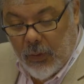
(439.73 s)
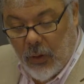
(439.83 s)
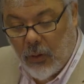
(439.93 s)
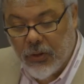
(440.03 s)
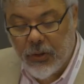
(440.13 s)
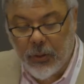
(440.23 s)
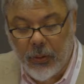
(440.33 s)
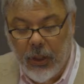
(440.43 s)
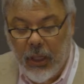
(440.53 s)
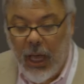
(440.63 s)

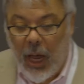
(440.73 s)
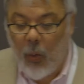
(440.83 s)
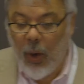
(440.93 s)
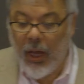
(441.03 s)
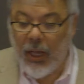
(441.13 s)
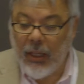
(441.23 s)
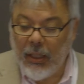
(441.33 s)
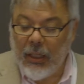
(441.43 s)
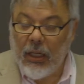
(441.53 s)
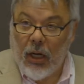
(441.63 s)
also aware
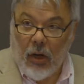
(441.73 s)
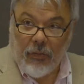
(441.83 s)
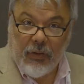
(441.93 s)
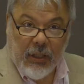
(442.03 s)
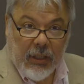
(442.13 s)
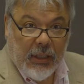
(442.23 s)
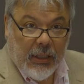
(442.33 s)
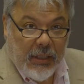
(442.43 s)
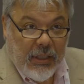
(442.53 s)
of the